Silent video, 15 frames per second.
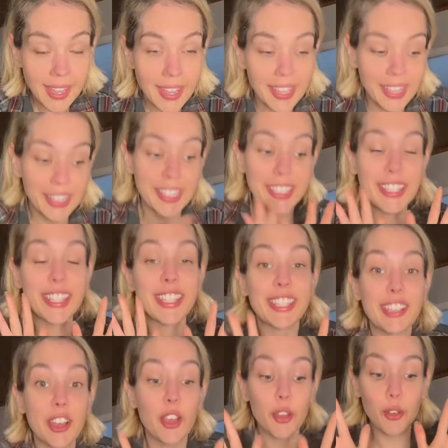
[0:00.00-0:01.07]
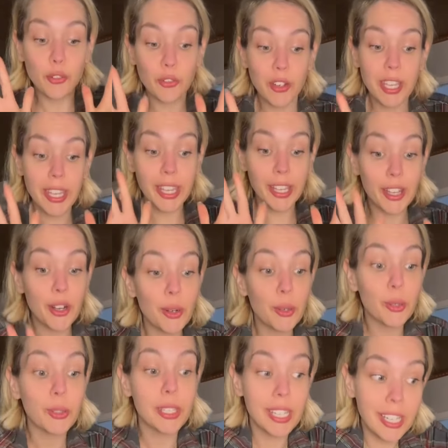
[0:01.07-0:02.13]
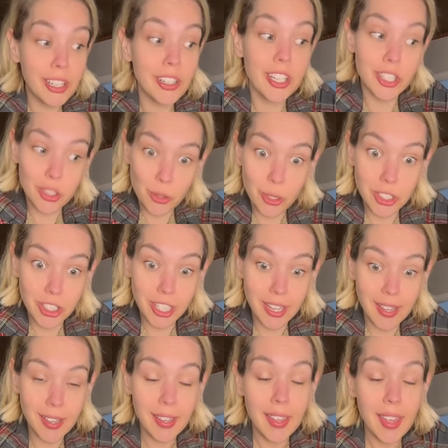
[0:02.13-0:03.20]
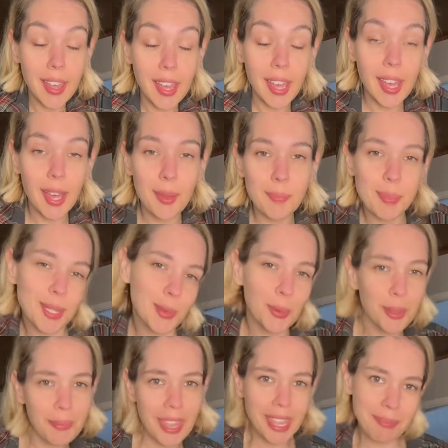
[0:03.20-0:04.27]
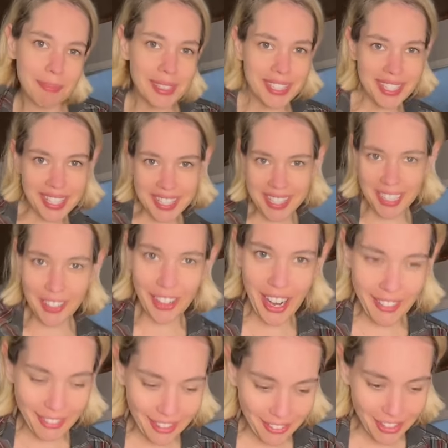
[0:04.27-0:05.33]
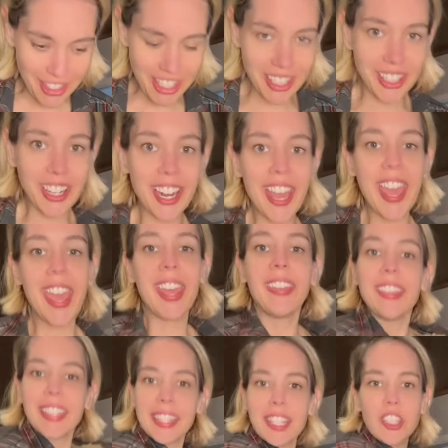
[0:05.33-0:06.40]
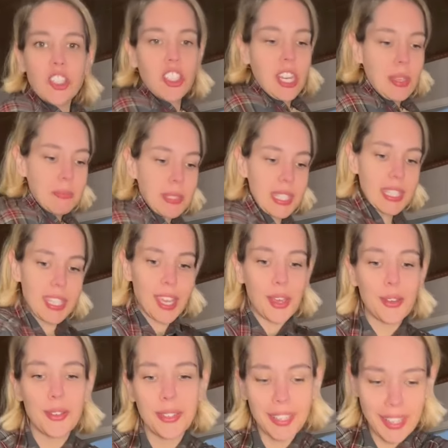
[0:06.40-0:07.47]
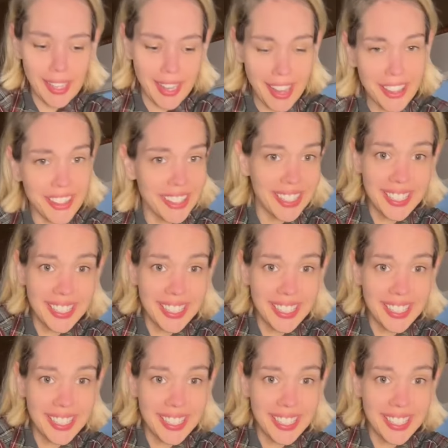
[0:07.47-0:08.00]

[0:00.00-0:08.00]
It is so freaking cold here in Georgia. So we're making biscuits and gravy for dinner. And this is James's coat, and I cook in